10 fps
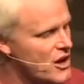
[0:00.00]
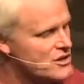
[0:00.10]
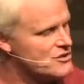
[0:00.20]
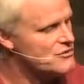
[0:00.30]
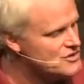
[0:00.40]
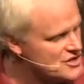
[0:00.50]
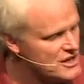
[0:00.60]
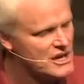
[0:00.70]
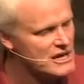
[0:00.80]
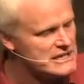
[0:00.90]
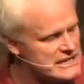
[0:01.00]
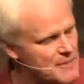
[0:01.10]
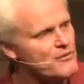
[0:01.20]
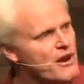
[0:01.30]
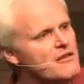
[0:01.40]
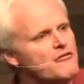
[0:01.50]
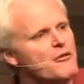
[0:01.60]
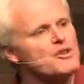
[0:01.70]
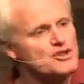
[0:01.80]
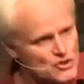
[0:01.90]
lost. Through sin, he got separated
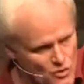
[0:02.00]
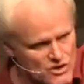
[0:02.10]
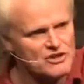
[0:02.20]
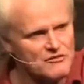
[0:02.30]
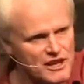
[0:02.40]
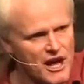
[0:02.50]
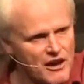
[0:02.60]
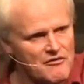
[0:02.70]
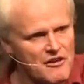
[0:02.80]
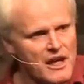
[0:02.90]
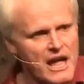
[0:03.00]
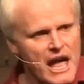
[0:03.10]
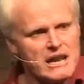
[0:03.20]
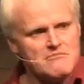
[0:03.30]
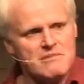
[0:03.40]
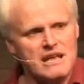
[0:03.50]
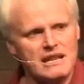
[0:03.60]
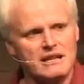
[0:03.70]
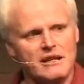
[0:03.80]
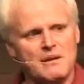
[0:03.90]
from the source of love and
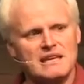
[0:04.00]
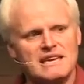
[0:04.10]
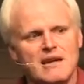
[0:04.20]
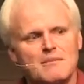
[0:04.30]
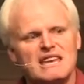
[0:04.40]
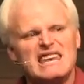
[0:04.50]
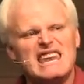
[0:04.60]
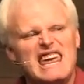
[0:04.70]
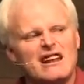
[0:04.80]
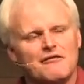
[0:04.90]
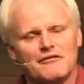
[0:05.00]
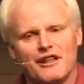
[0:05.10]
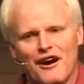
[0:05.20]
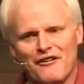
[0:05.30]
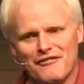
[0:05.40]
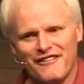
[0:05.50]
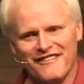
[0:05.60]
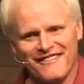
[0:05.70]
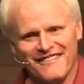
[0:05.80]
immediately became in need of love.